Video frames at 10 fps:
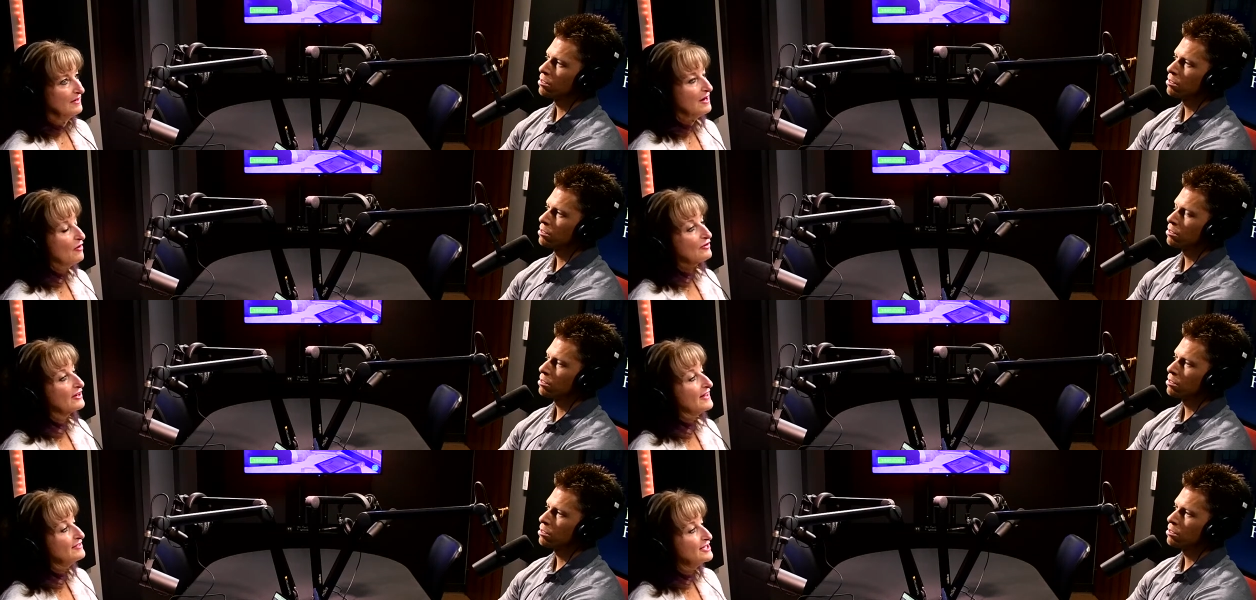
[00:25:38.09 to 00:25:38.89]
Speaker 1: uh, over
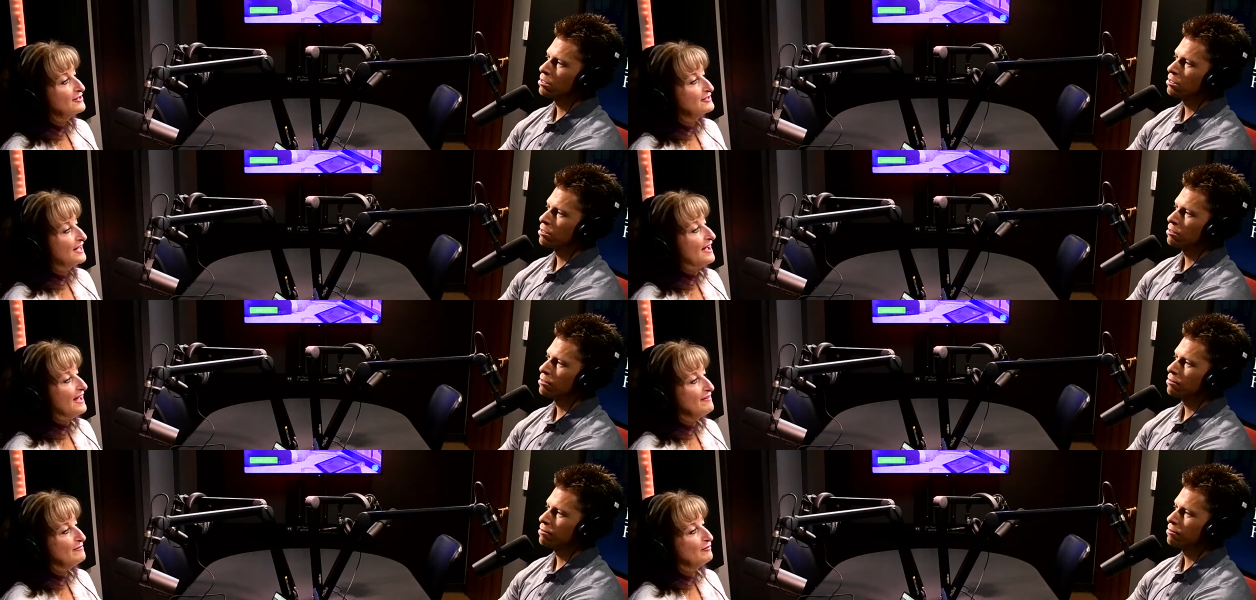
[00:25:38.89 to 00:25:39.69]
11 years, I
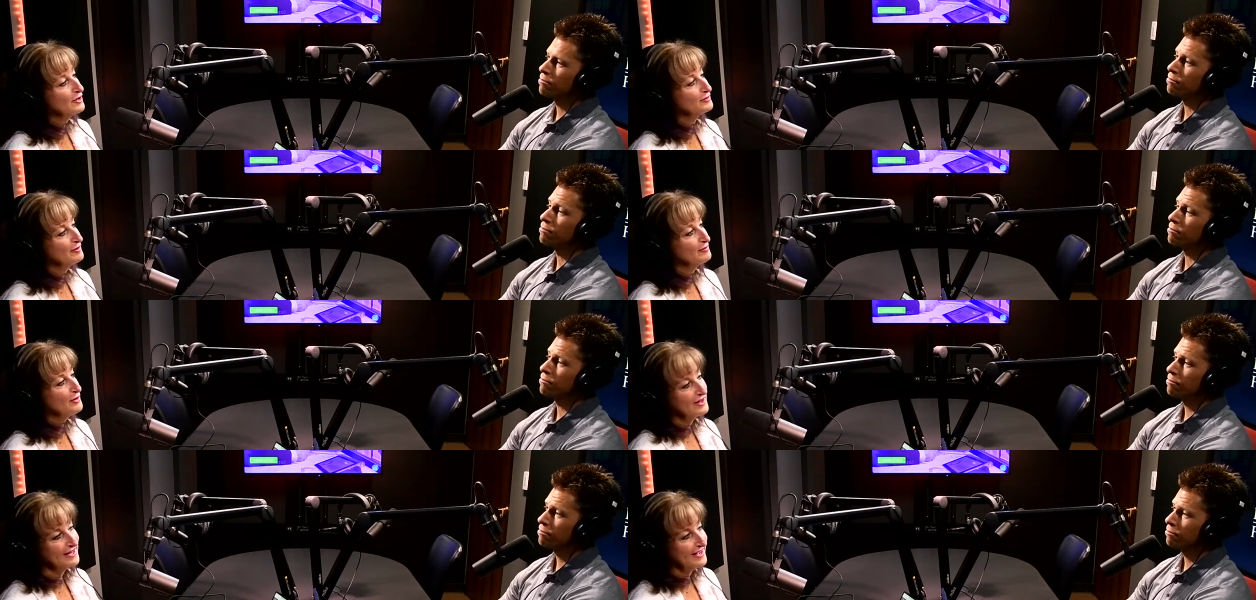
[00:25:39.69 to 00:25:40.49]
have worked mm-hmm. with
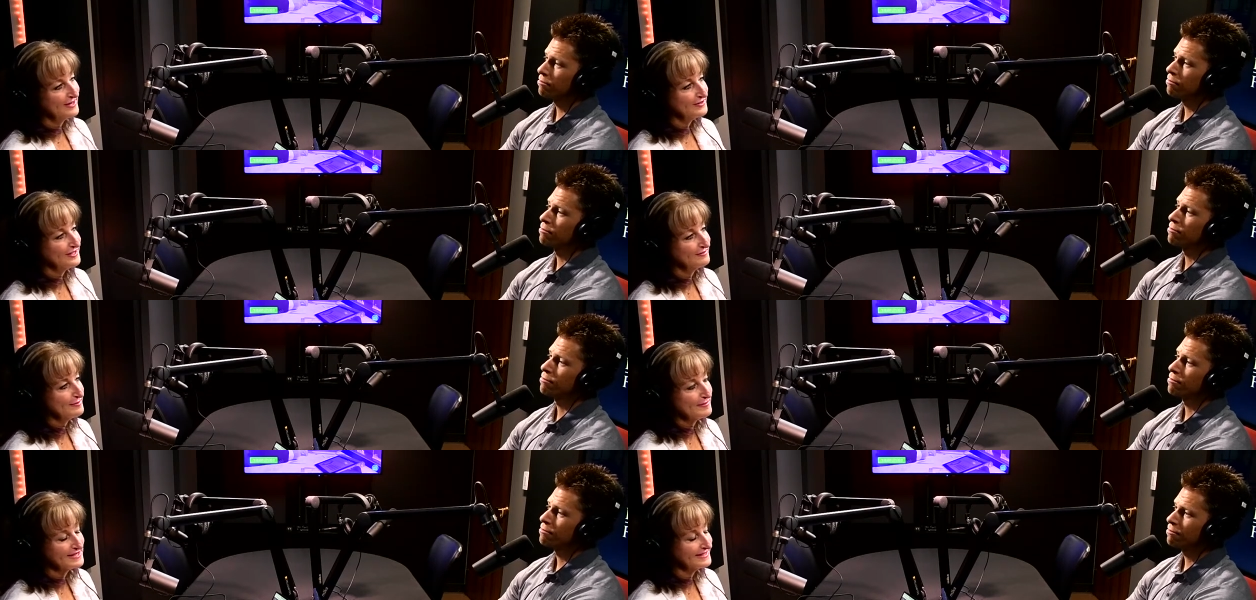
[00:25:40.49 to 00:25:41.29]
more than 100
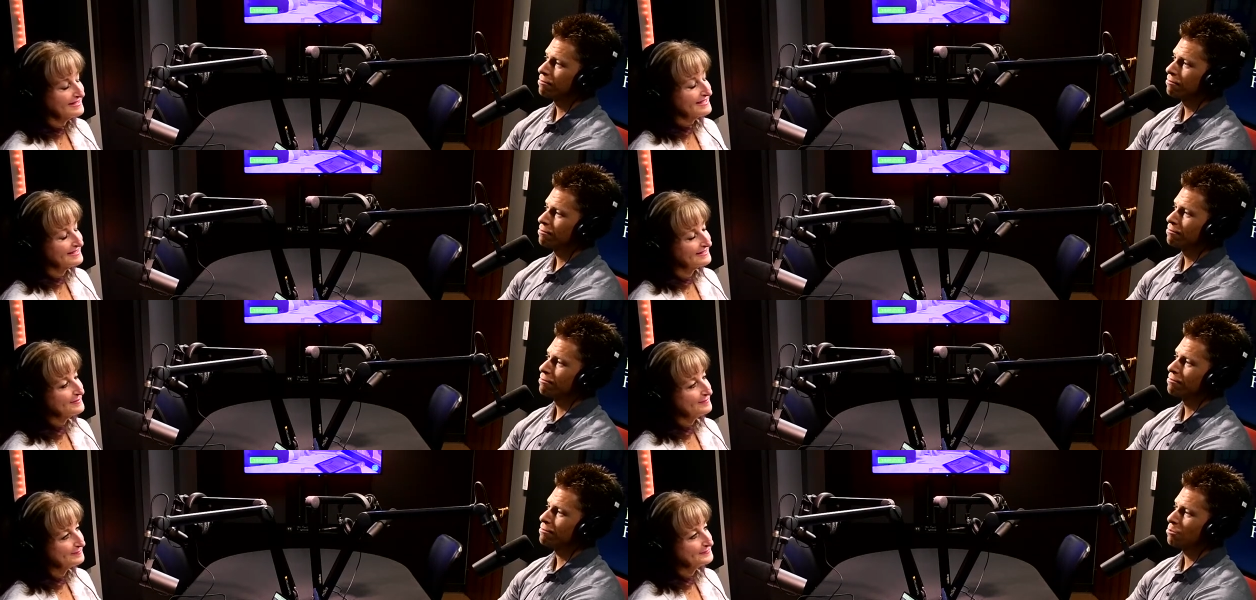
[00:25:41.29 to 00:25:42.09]
different
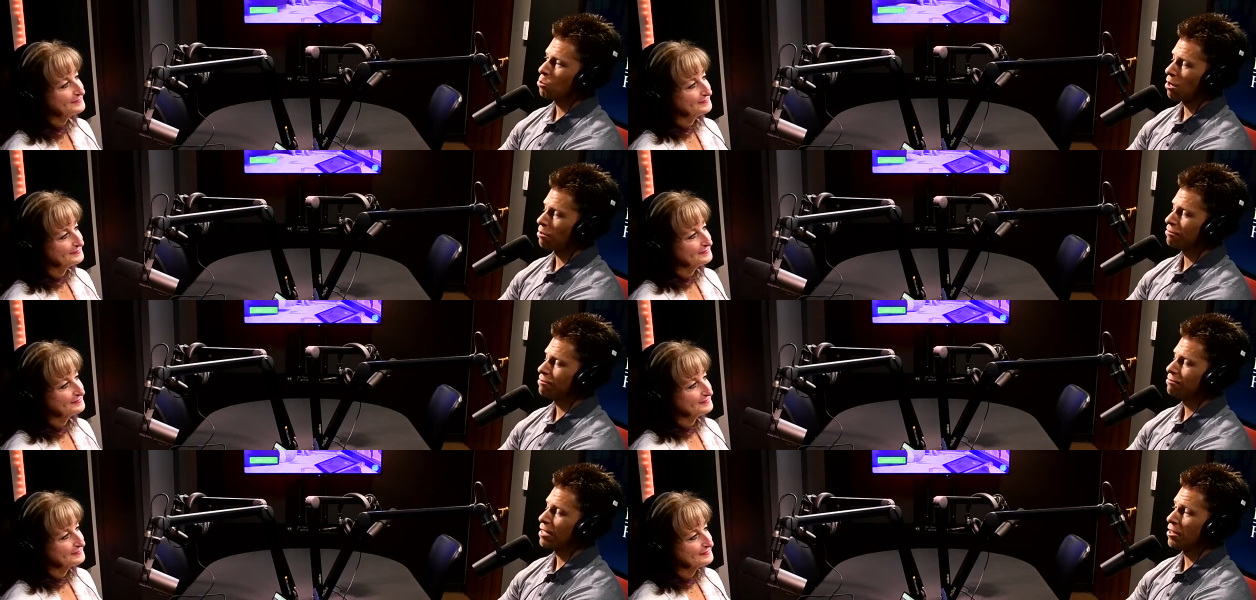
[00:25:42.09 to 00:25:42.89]
businesses.
Speaker 2: Wow.
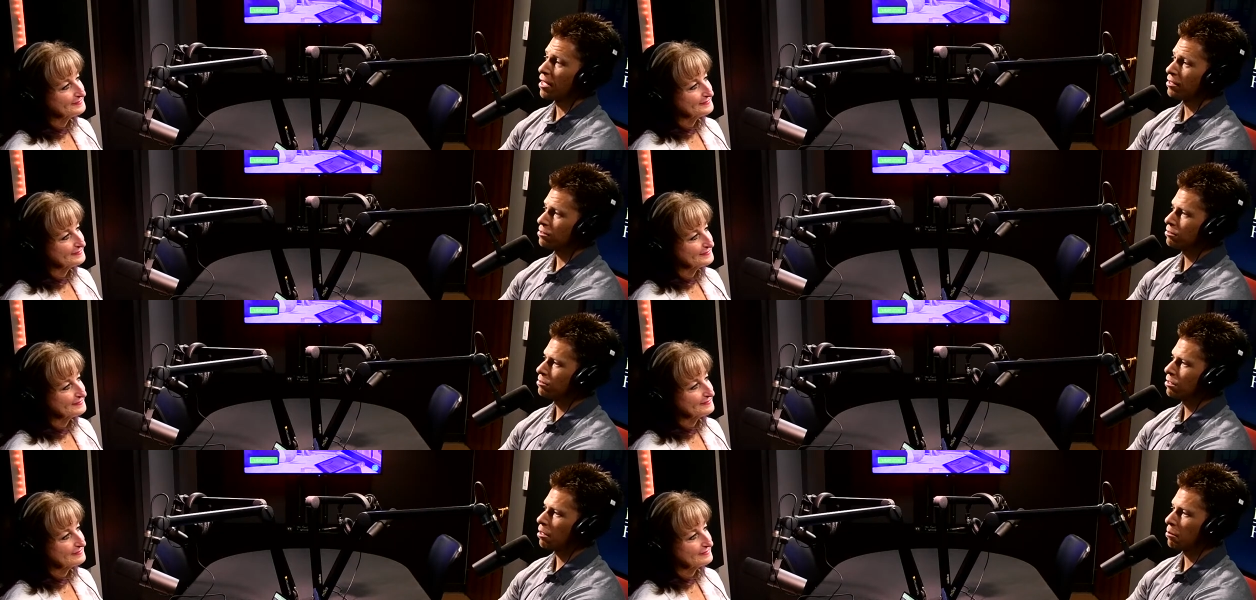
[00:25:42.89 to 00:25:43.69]
And that's,
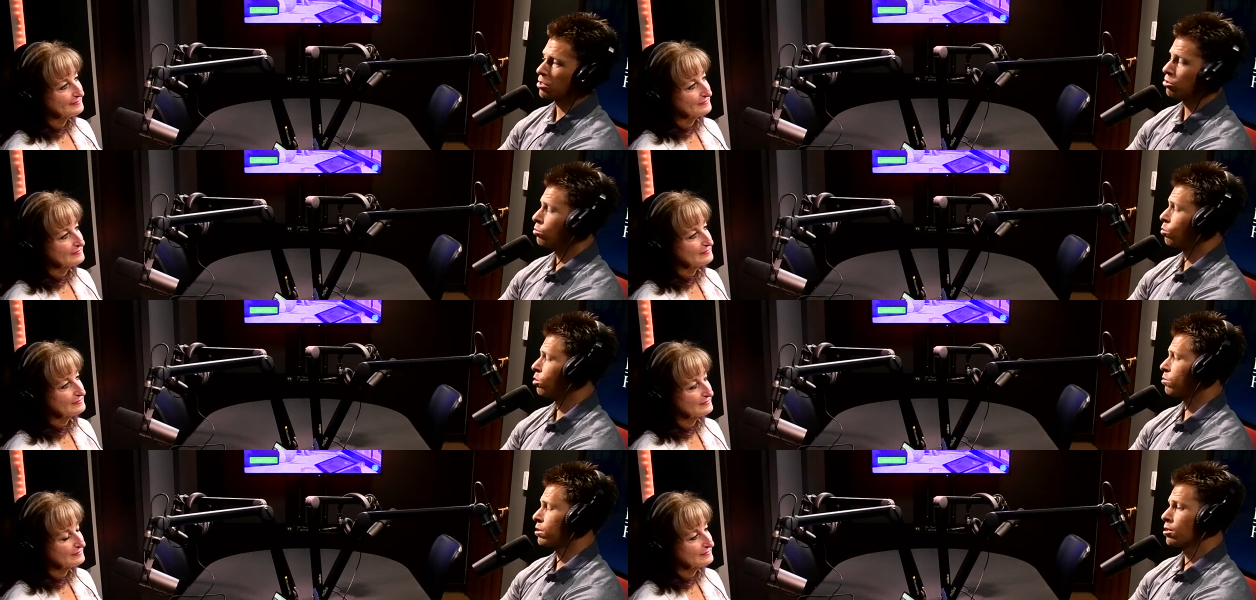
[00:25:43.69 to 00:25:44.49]
I mean, you can
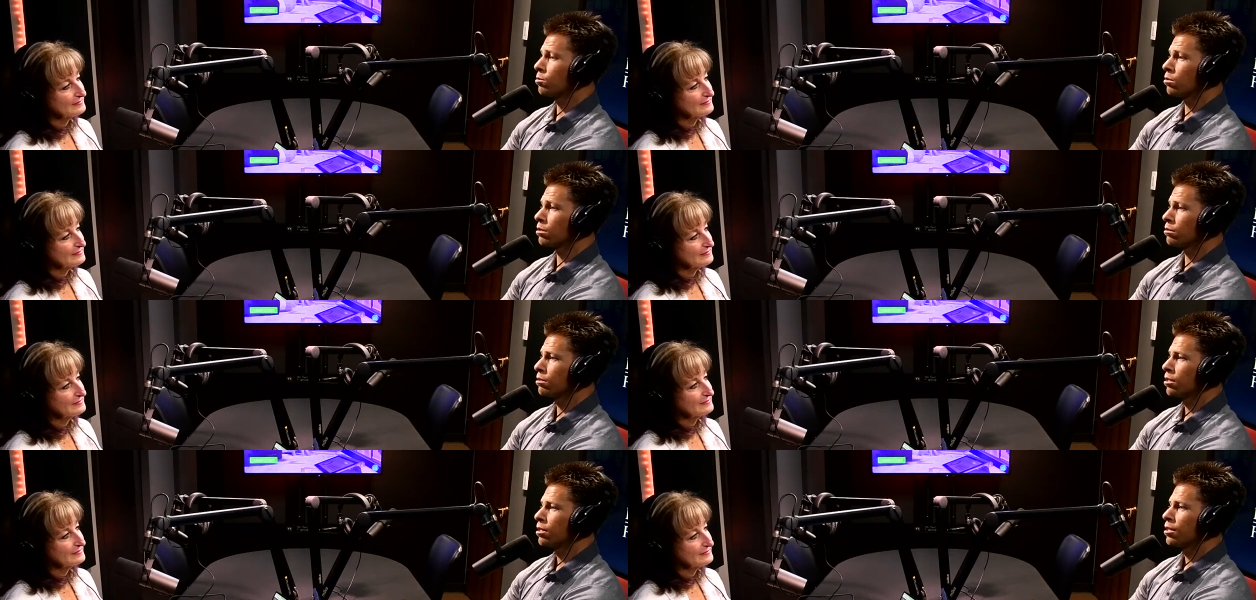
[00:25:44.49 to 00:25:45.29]
work with anyone
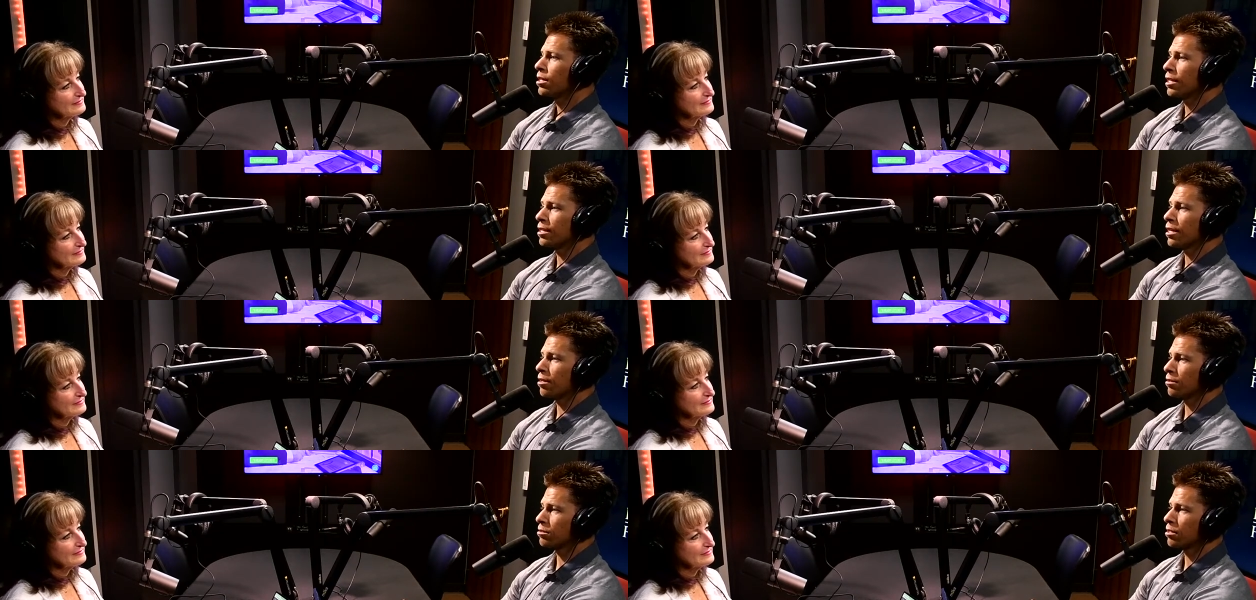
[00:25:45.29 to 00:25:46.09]
in and
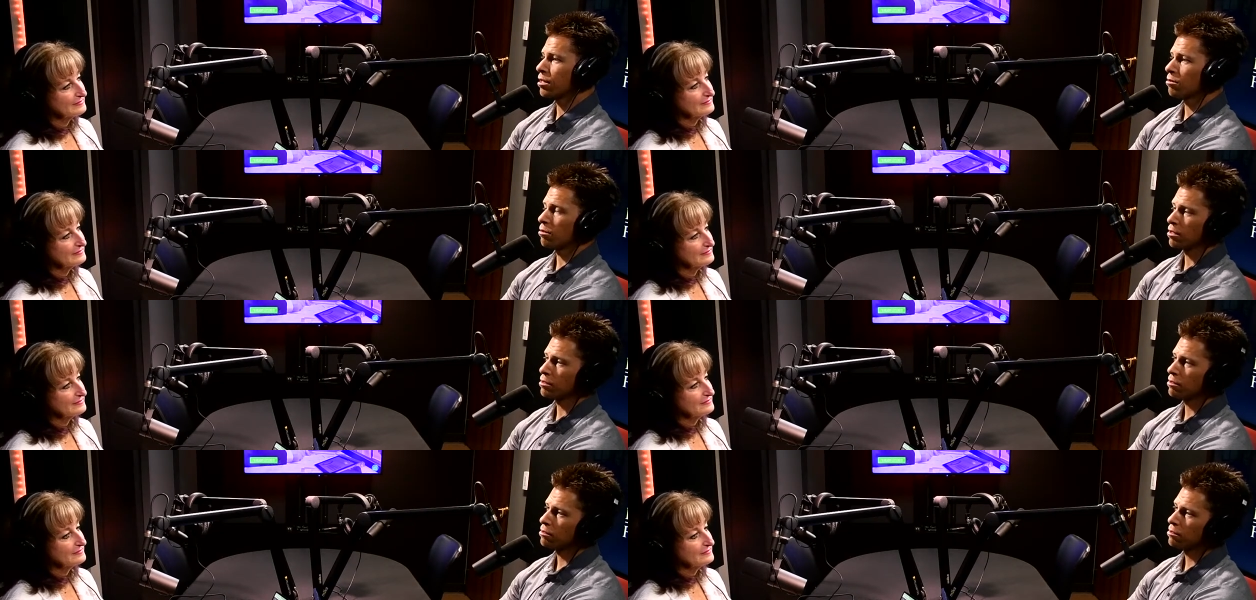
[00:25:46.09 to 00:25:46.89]
out of the state,
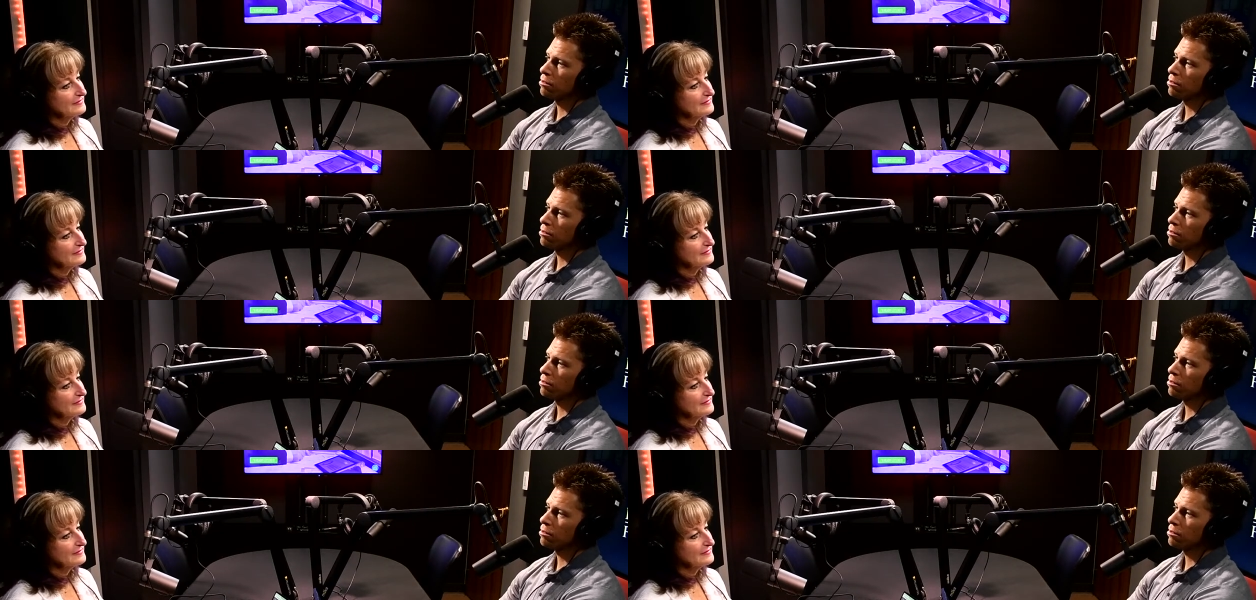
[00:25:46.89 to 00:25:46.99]
correct?